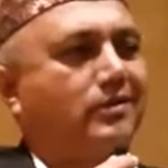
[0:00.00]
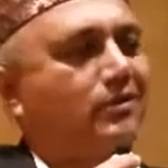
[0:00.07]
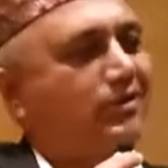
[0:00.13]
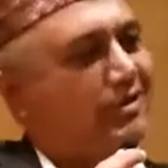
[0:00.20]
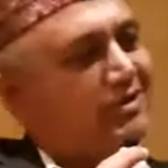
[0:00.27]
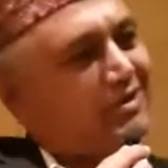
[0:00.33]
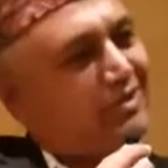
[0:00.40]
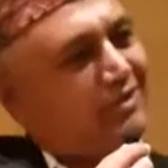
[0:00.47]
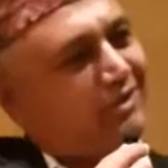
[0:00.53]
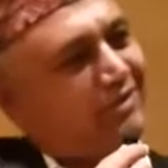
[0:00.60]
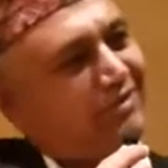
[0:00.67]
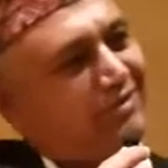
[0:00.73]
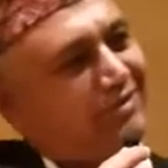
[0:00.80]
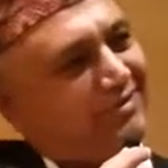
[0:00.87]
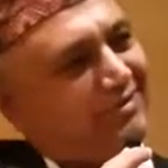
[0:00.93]
not central
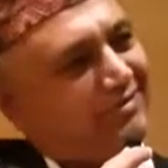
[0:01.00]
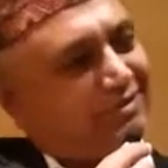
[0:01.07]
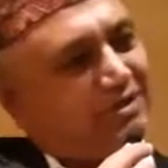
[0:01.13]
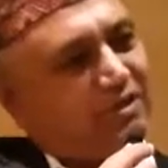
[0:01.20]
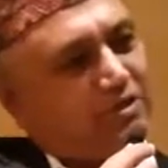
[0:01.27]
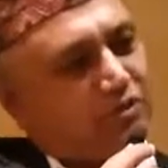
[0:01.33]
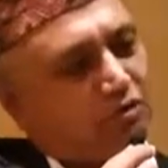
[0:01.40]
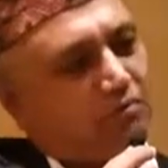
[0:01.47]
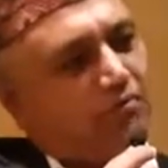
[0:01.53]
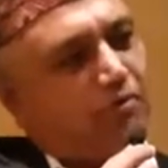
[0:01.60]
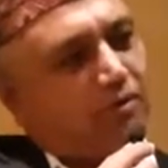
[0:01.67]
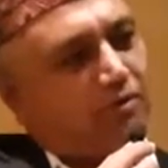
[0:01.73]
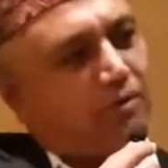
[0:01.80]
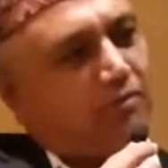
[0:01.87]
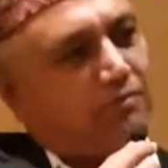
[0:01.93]
level. There is some
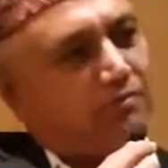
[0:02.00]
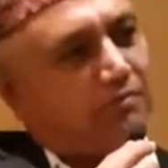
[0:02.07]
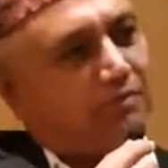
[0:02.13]
problem.